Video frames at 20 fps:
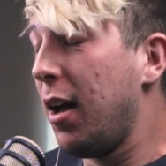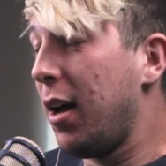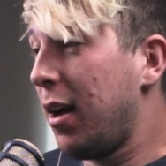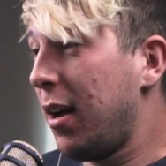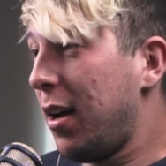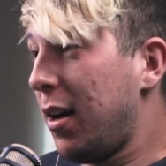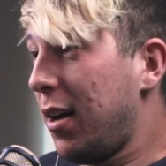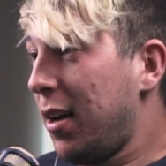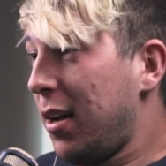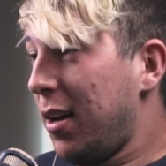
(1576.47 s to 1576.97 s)

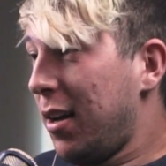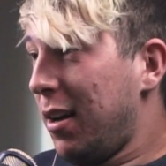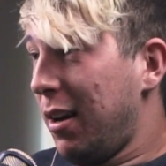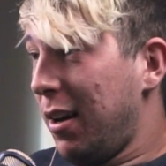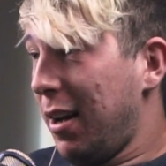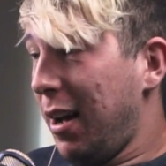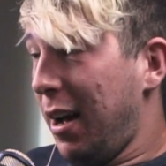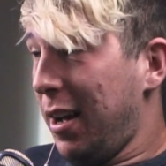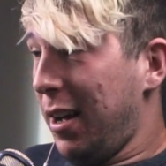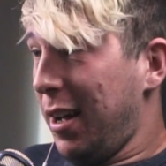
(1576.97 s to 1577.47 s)

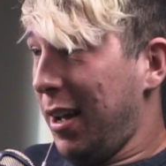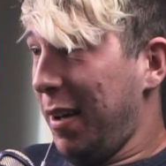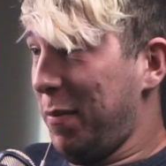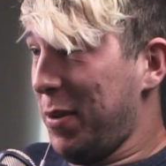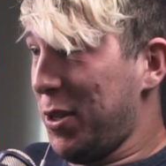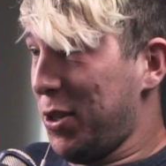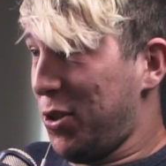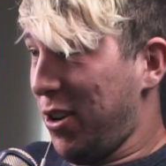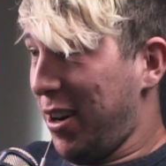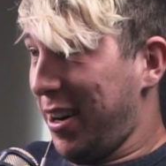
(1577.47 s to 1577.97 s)
Oh, I've
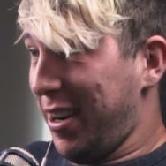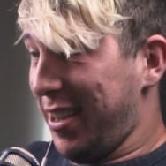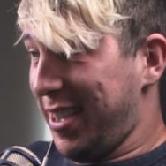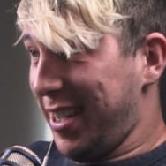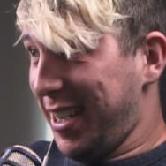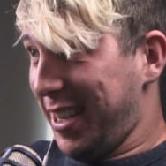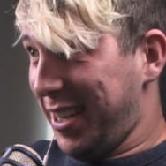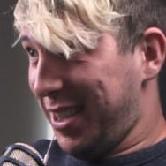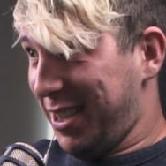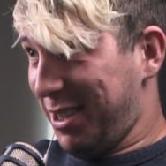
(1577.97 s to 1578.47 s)
been trying to
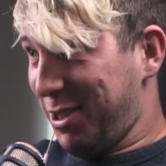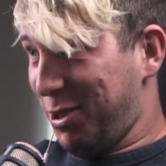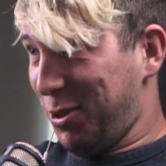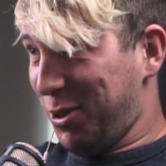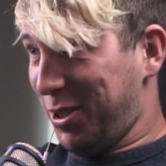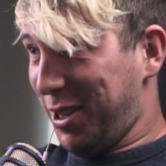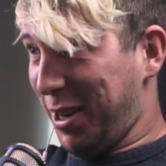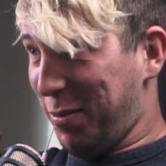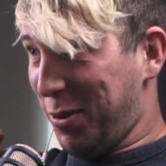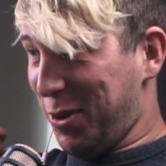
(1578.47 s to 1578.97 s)
think this whole
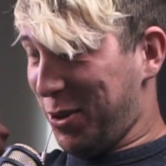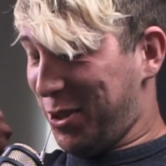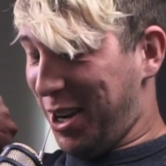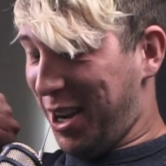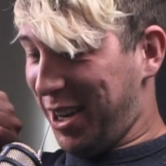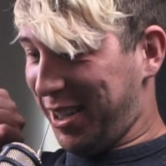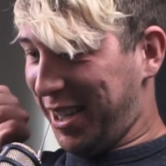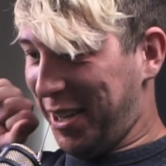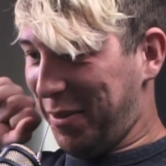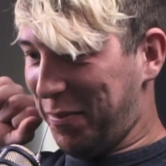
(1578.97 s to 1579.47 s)
time you were
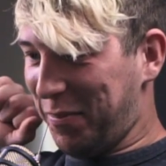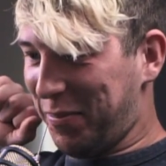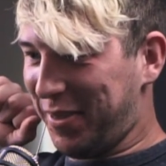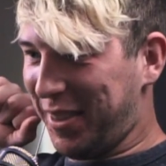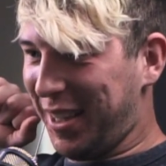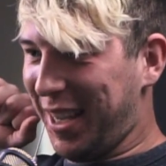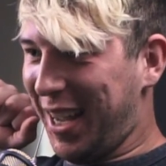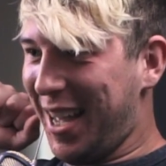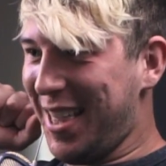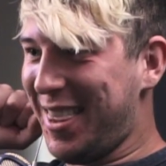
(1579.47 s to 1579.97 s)
talking.
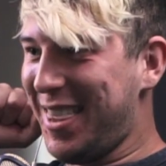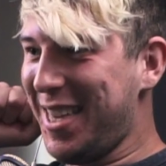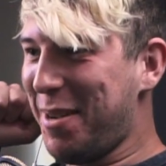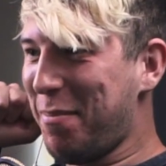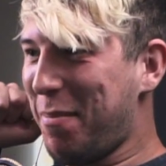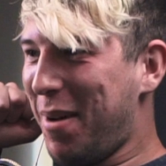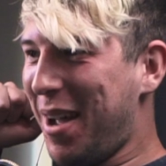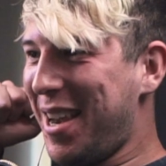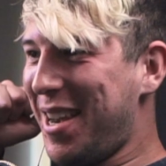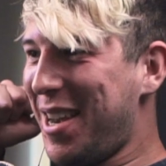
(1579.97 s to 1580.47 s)
I think
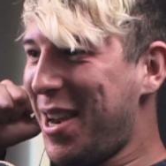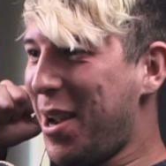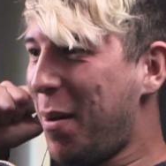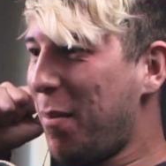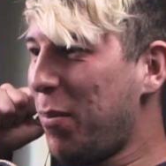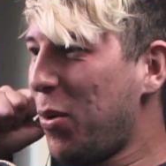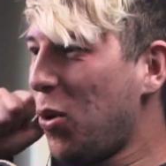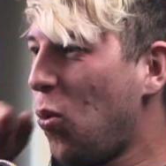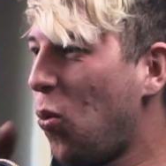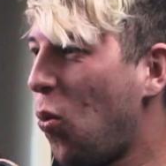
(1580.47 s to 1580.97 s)
my
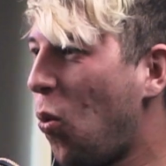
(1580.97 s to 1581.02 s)
number one.